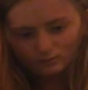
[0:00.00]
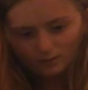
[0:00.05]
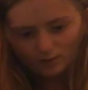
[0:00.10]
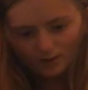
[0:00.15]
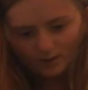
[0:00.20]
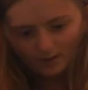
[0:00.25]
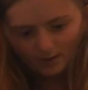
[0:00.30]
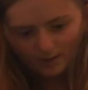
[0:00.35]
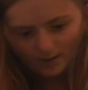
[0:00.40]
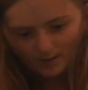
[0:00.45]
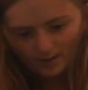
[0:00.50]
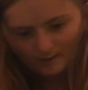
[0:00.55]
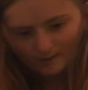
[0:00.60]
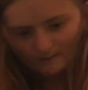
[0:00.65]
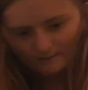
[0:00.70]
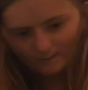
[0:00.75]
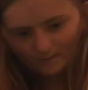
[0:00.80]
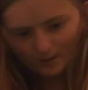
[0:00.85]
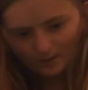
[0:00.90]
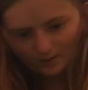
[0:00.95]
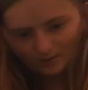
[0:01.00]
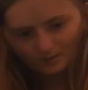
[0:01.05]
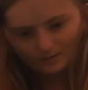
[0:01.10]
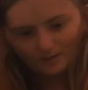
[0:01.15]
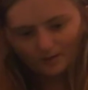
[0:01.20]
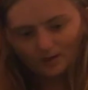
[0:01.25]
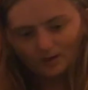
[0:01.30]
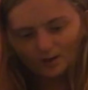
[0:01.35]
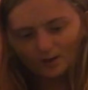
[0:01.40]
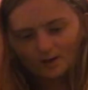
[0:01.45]
Well, I can't find
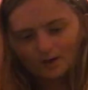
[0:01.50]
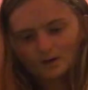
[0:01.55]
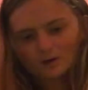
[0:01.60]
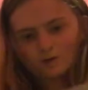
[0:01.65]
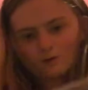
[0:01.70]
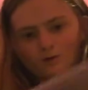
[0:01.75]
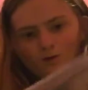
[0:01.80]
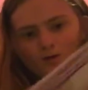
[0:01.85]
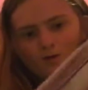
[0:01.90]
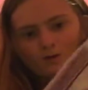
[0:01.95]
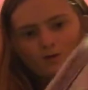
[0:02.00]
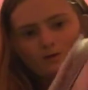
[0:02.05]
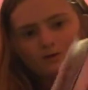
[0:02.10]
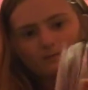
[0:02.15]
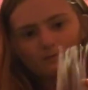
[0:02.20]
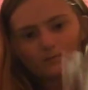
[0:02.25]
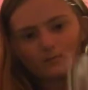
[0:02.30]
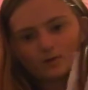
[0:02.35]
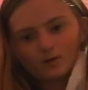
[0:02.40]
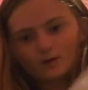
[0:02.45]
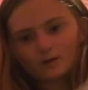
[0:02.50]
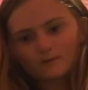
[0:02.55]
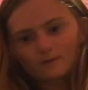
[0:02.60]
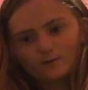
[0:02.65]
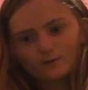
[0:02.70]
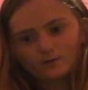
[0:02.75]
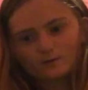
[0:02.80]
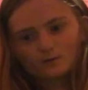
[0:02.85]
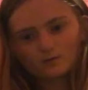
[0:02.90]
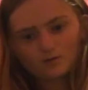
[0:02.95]
it right now. But
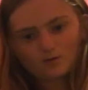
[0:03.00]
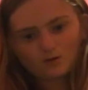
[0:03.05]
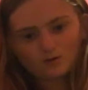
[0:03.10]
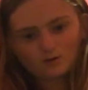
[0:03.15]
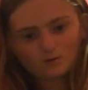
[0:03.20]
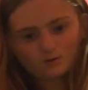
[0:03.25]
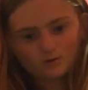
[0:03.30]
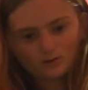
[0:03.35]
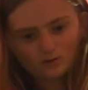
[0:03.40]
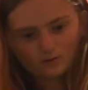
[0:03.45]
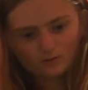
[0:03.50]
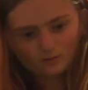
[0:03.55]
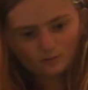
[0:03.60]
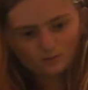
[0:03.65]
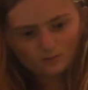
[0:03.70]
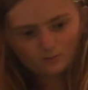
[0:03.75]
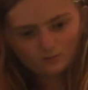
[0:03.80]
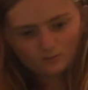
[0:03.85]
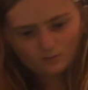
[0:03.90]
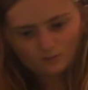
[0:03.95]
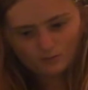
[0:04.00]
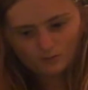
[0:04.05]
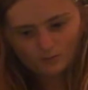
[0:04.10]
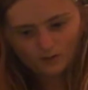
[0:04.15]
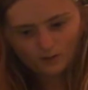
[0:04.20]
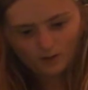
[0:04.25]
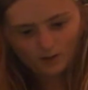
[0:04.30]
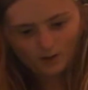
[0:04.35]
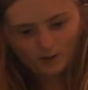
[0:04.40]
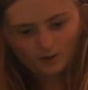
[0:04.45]
if you go to
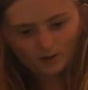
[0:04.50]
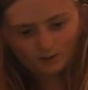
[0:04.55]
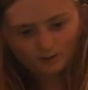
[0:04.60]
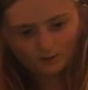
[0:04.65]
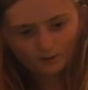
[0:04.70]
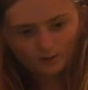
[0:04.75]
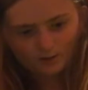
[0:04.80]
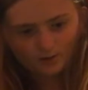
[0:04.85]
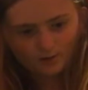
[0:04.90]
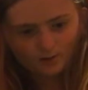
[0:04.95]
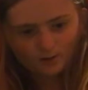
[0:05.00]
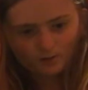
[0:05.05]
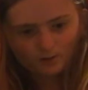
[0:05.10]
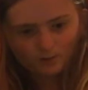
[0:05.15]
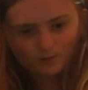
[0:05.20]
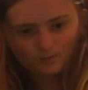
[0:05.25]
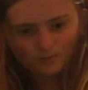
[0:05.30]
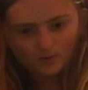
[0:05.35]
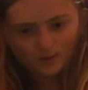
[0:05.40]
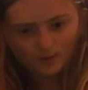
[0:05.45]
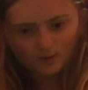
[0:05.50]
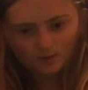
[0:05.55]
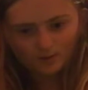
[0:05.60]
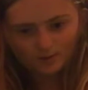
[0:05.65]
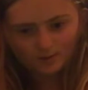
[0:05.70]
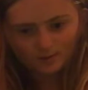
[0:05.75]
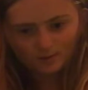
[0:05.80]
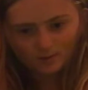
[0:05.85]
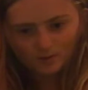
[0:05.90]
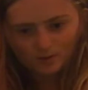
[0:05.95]
look at Krista
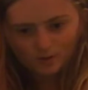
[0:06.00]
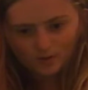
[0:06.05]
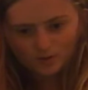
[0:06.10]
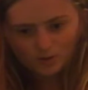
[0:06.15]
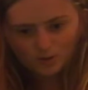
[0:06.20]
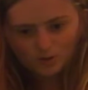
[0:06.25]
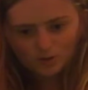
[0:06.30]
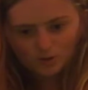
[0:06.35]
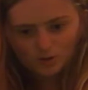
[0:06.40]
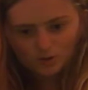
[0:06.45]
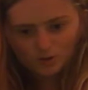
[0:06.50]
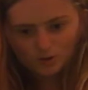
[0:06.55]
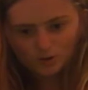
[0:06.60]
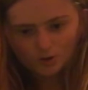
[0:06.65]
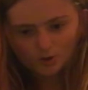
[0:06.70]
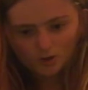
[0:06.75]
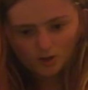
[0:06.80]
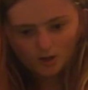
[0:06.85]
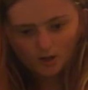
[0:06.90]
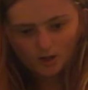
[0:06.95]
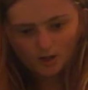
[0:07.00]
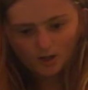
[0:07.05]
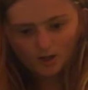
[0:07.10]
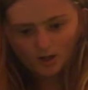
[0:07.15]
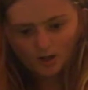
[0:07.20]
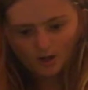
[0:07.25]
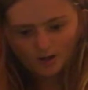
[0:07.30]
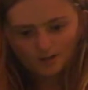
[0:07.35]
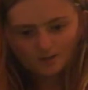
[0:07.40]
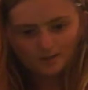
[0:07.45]
coupons,
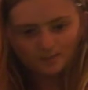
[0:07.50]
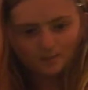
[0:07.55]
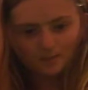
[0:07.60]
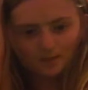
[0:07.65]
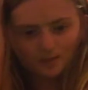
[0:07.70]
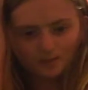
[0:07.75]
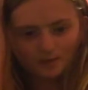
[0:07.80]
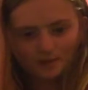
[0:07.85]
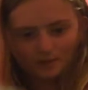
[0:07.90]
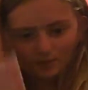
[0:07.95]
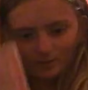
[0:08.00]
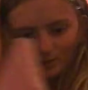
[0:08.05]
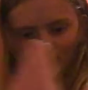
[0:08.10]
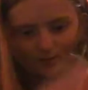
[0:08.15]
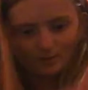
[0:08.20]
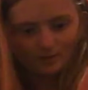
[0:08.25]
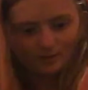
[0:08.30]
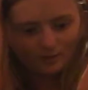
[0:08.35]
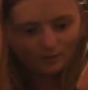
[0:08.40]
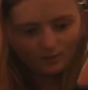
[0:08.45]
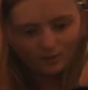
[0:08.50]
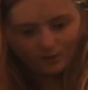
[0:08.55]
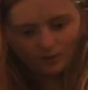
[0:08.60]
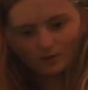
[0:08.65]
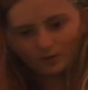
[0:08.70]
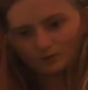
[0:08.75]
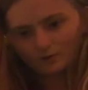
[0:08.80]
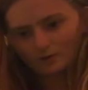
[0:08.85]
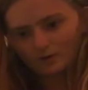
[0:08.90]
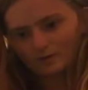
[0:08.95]
she has it. But there's also a
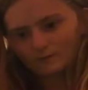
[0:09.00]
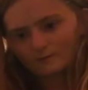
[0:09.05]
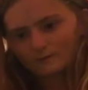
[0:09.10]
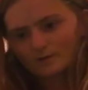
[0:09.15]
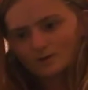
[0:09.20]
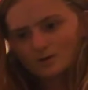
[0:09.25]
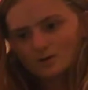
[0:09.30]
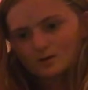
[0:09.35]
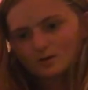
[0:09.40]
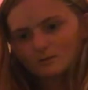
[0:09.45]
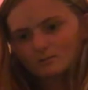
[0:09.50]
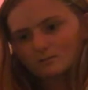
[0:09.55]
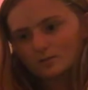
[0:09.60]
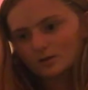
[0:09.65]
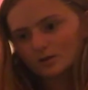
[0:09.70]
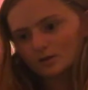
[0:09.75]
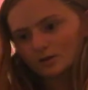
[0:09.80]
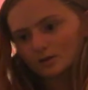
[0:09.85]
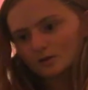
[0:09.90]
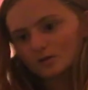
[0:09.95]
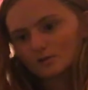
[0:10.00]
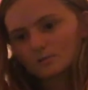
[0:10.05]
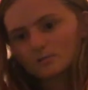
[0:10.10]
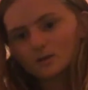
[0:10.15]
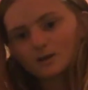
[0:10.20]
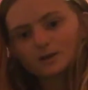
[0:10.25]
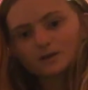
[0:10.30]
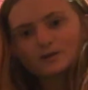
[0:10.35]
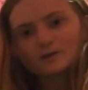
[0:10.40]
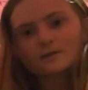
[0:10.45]
dollar off Peely
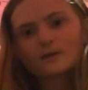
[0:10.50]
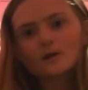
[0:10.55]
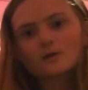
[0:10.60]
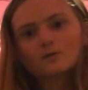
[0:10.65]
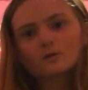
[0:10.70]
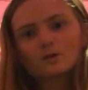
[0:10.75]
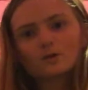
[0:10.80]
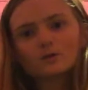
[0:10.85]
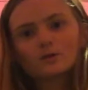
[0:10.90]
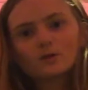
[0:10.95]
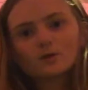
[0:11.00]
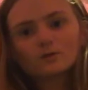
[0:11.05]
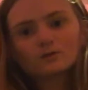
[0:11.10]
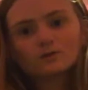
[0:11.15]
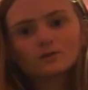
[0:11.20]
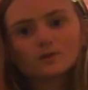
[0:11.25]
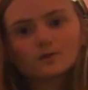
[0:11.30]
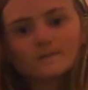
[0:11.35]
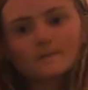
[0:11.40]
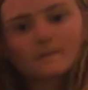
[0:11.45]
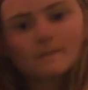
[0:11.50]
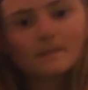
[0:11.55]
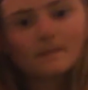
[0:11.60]
coupons found on those.